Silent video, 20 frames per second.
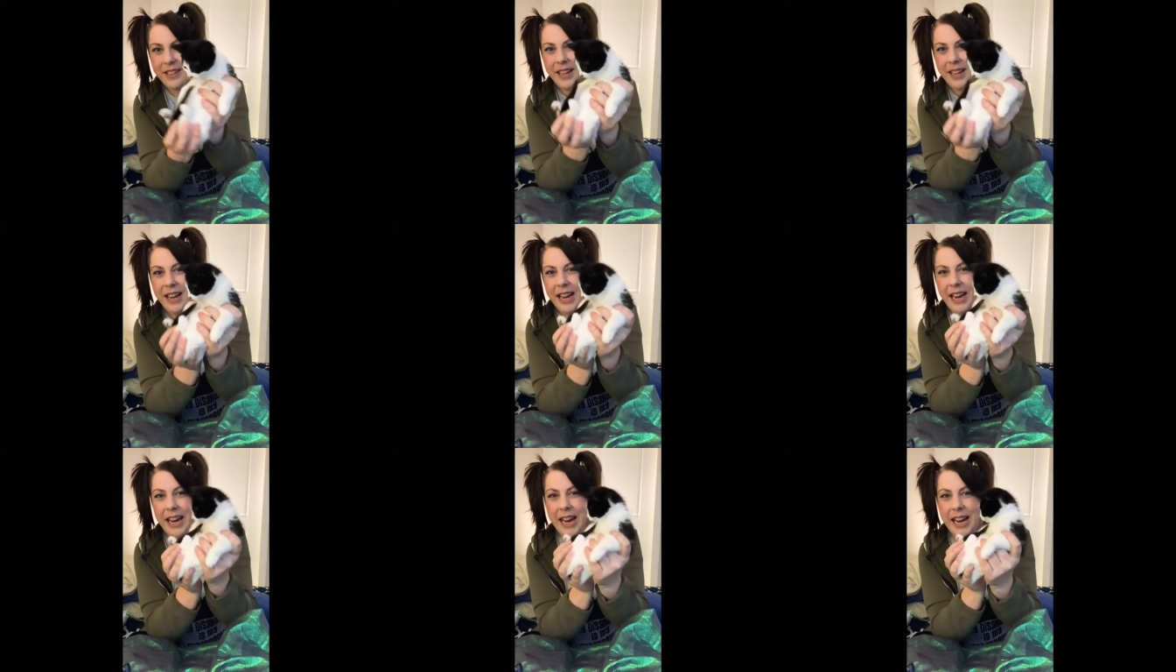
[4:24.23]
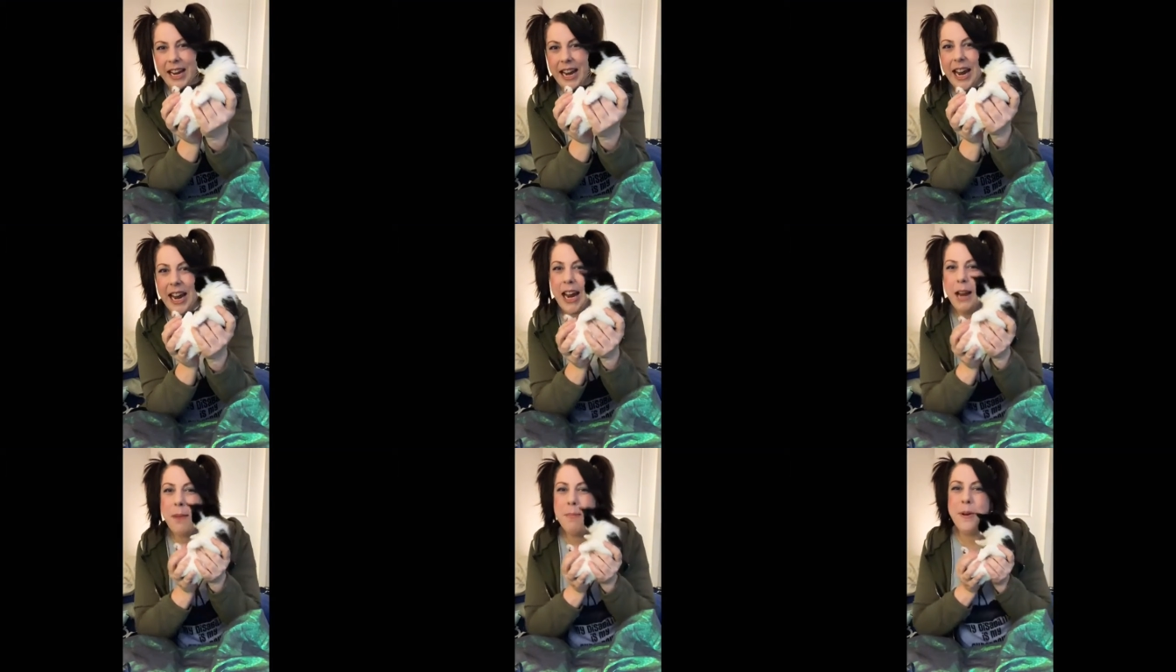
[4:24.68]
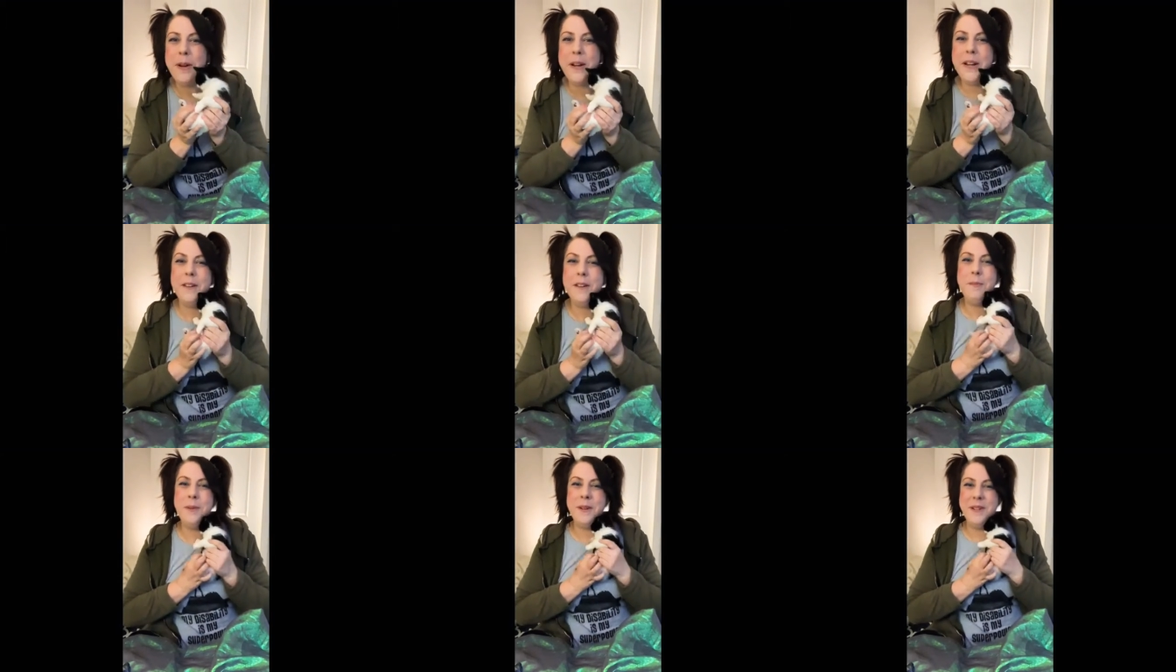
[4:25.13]
AKA
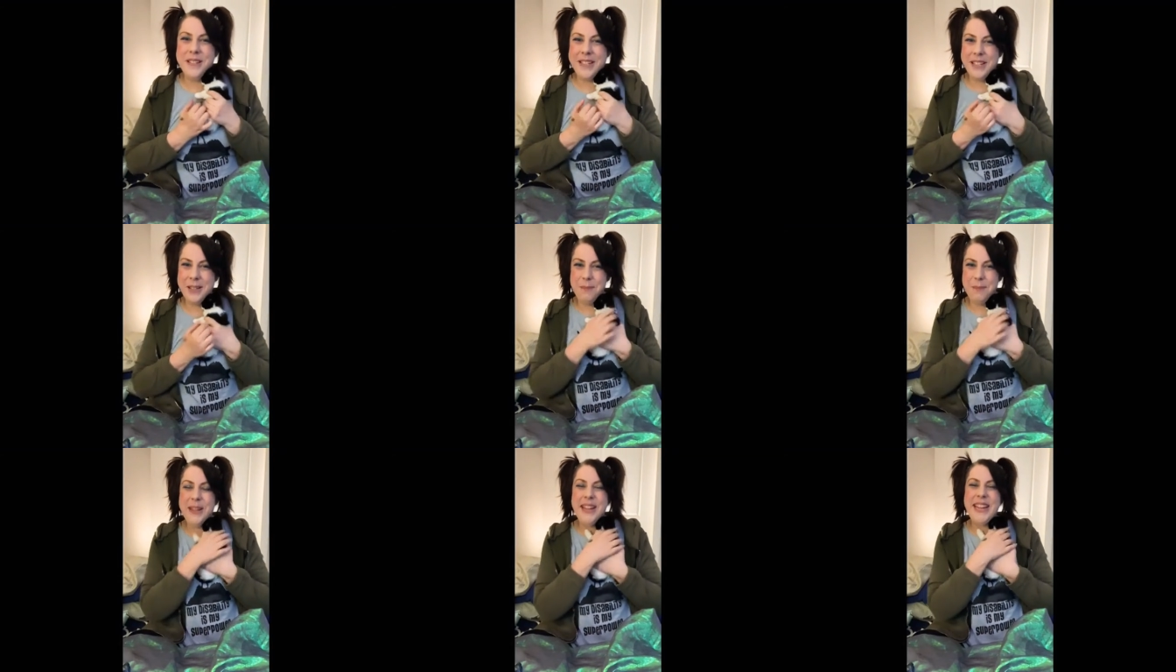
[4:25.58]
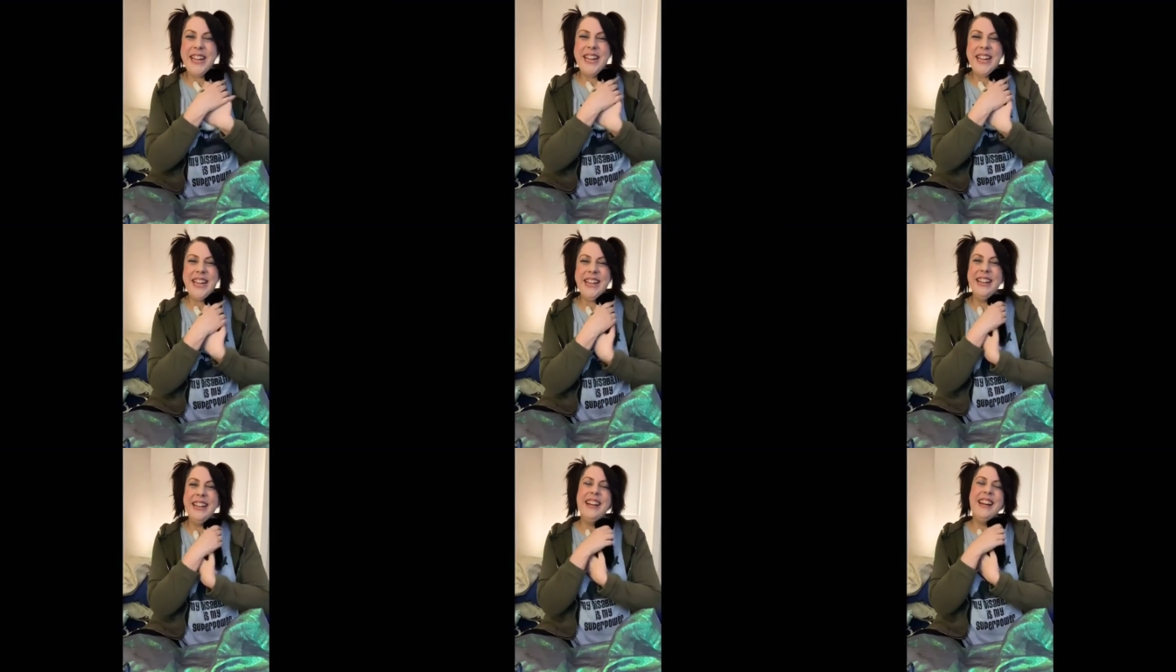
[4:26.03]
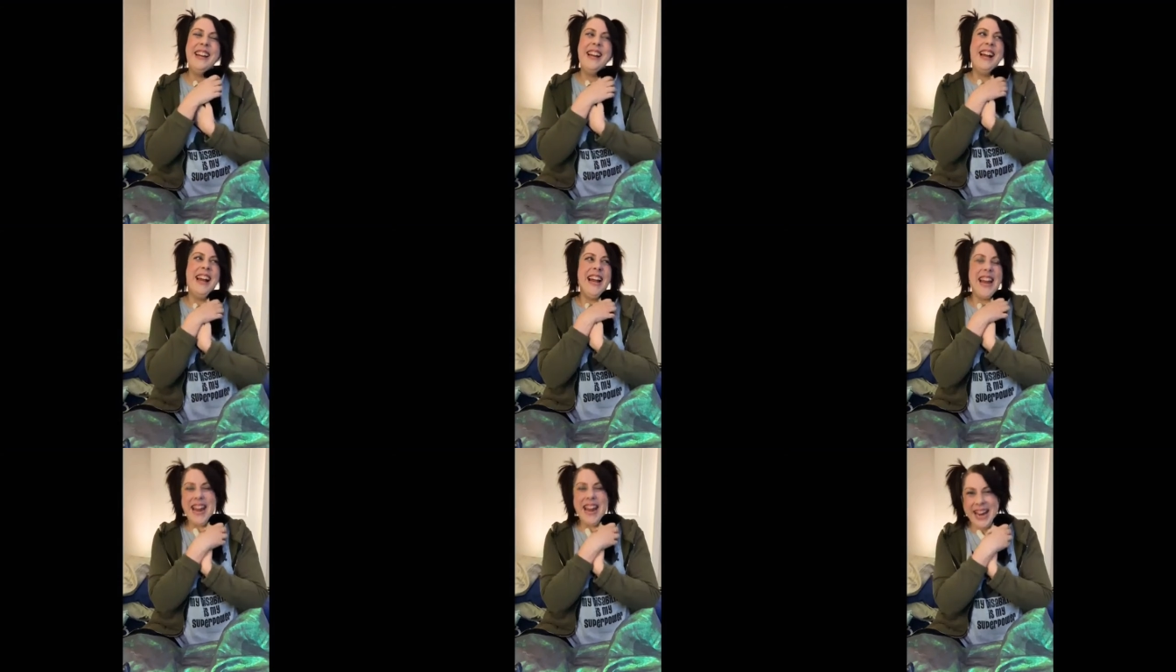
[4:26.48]
Princess P,
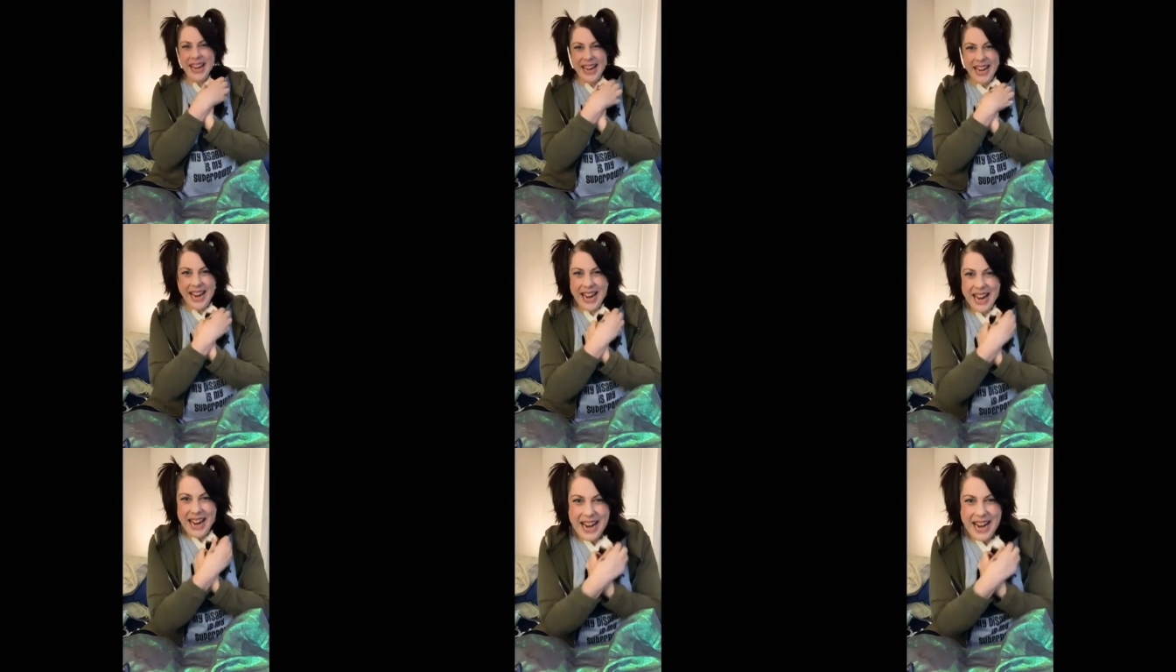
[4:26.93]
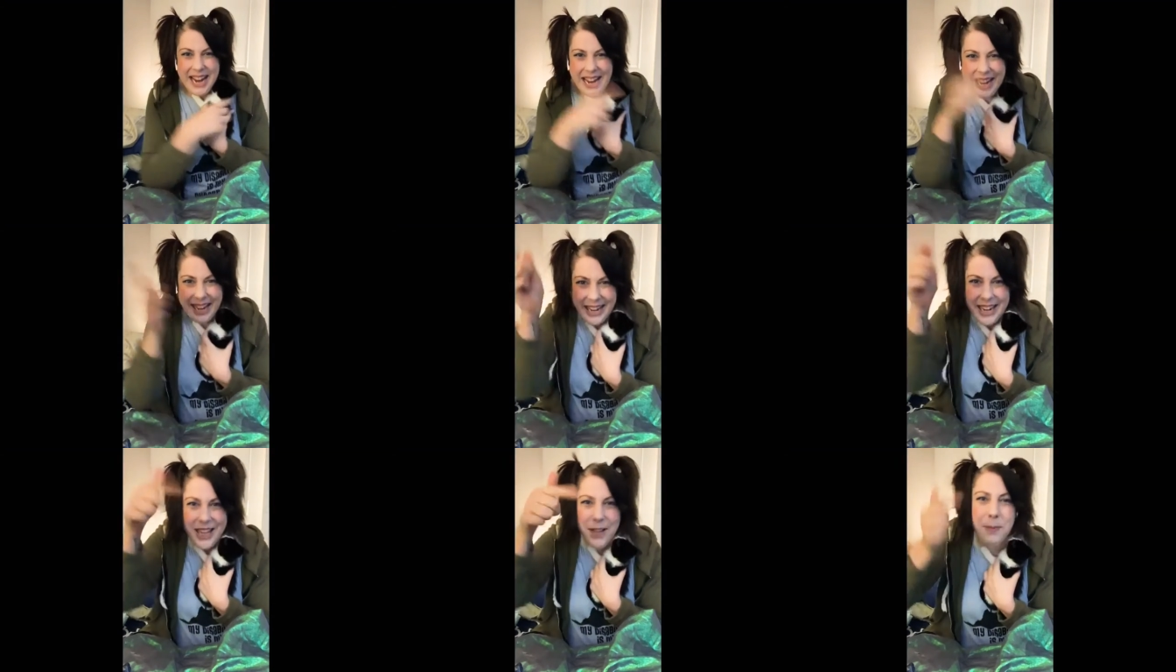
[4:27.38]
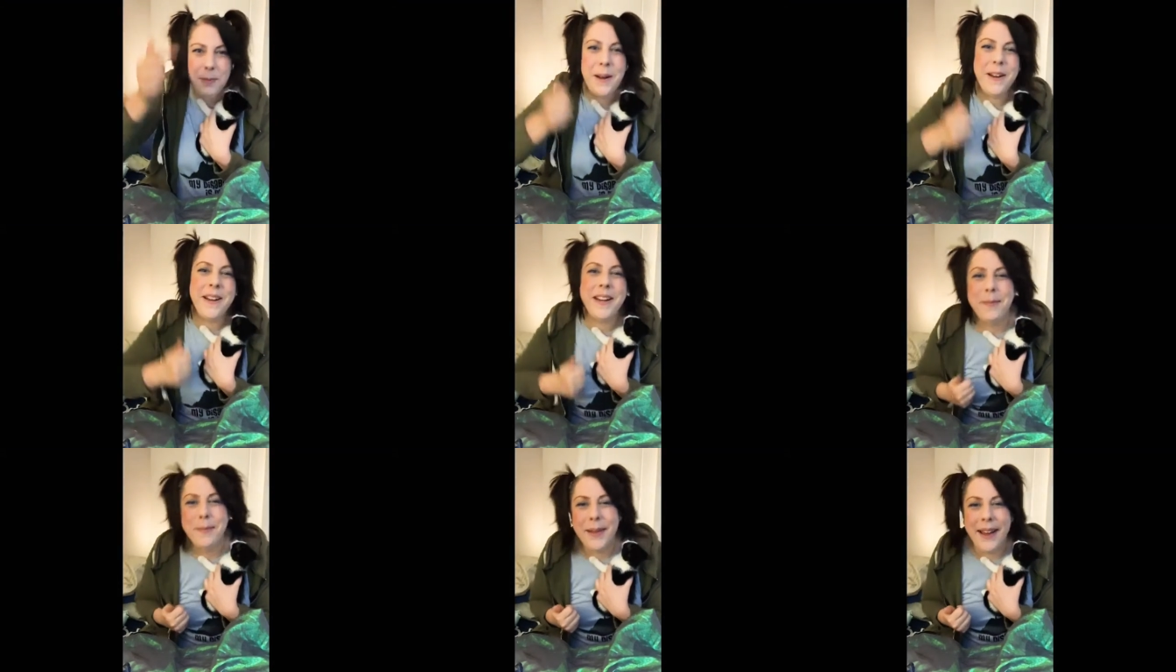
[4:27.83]
AKA it's
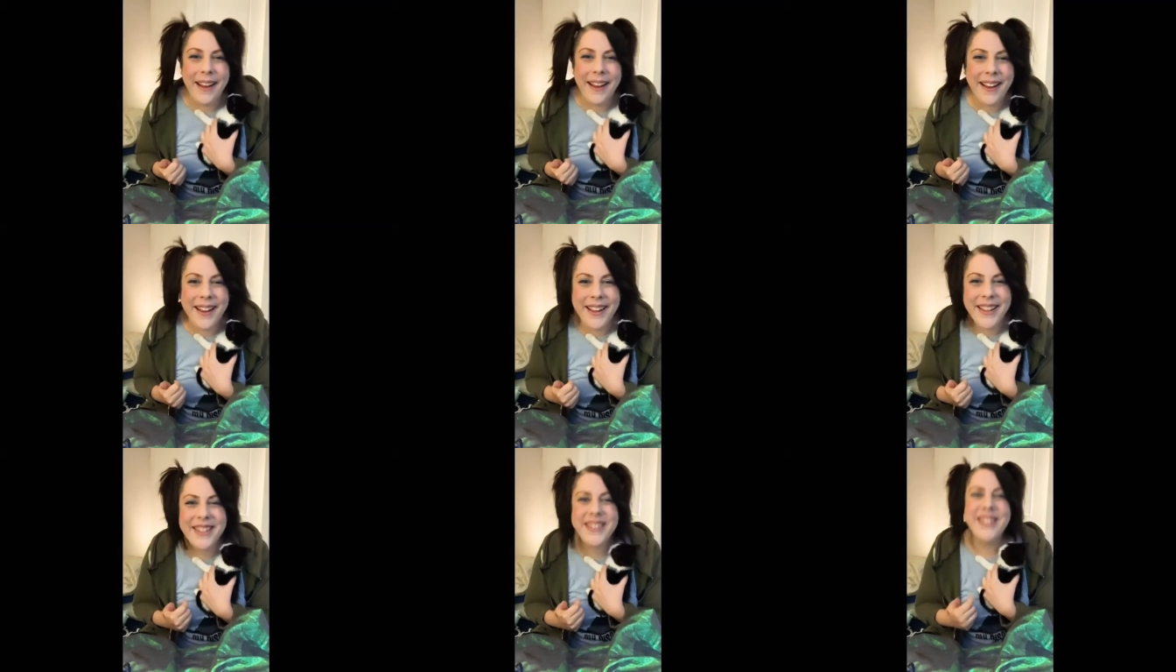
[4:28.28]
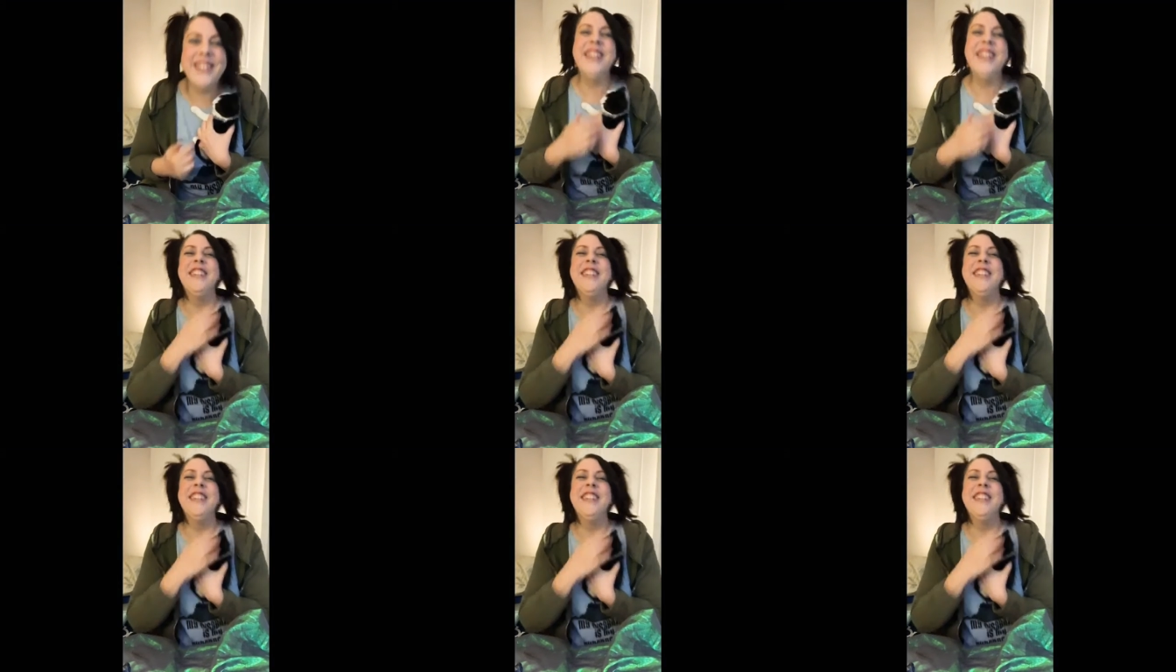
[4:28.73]
Brandy Badge.